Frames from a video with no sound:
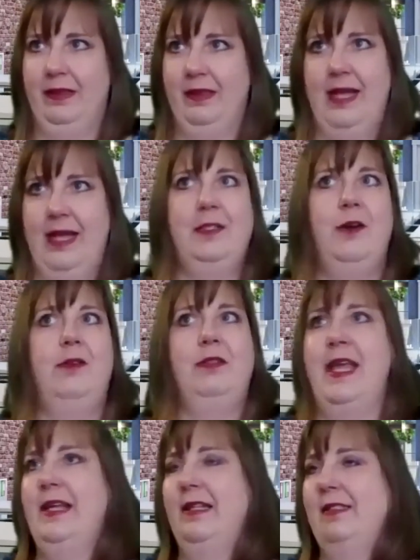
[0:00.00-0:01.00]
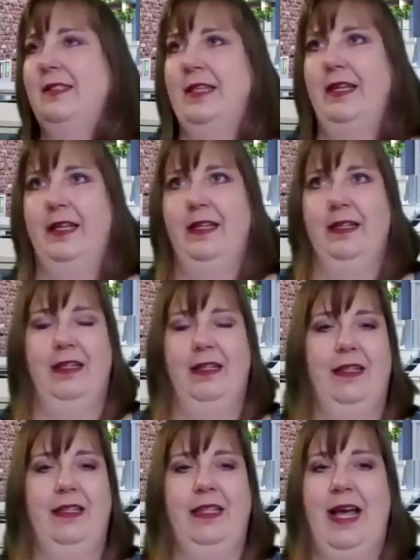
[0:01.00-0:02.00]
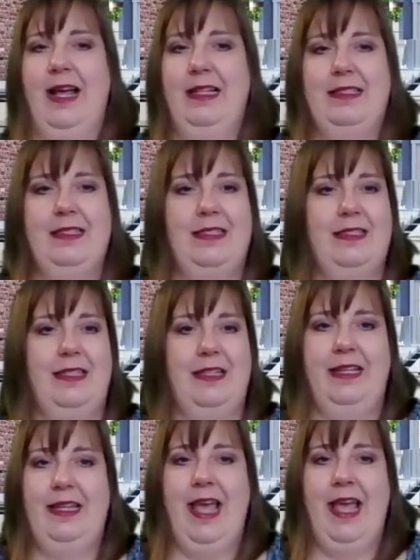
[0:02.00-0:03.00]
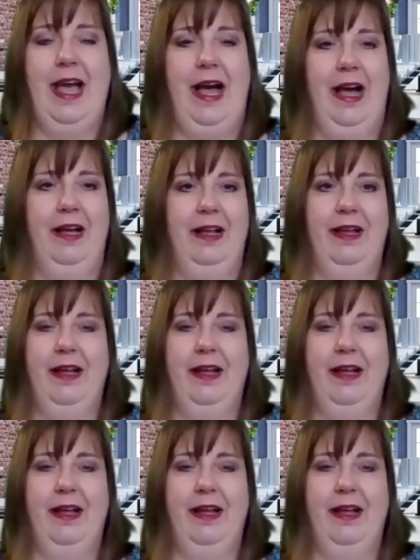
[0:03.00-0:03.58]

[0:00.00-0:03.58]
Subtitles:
Let's go dancing. Yeah.